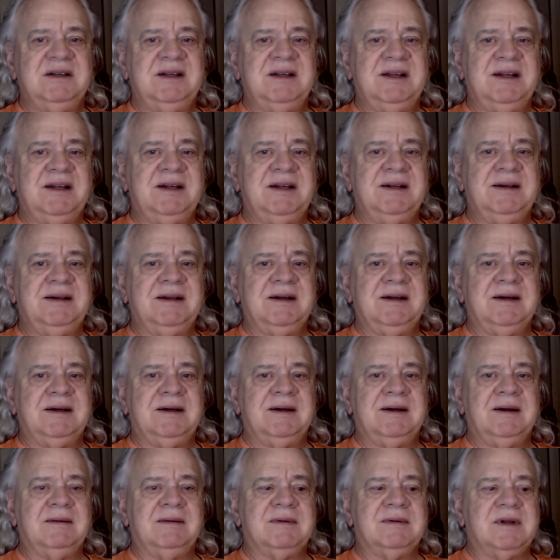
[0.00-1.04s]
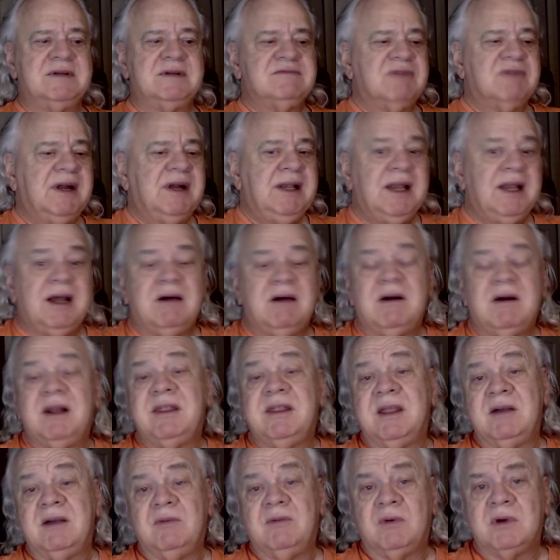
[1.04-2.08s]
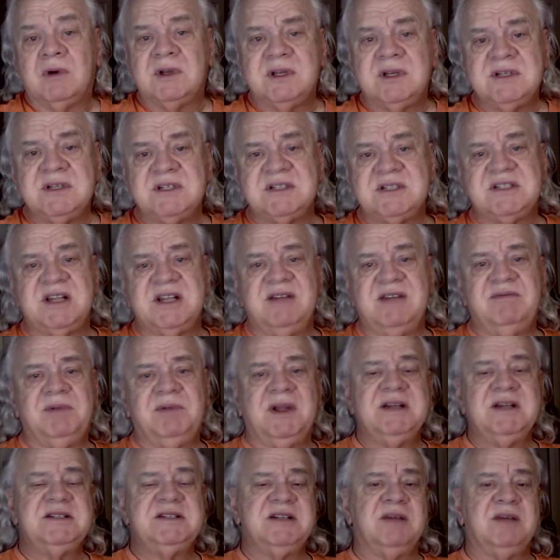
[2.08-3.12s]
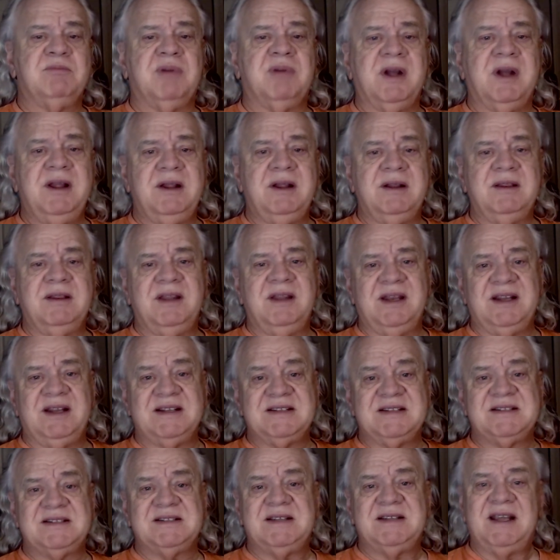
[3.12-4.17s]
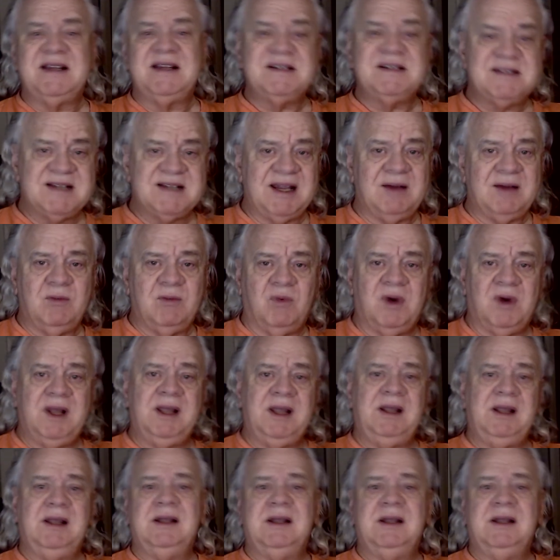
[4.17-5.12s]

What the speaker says: And because right now I think Warrenton's a safe place. I pray that it stays that way.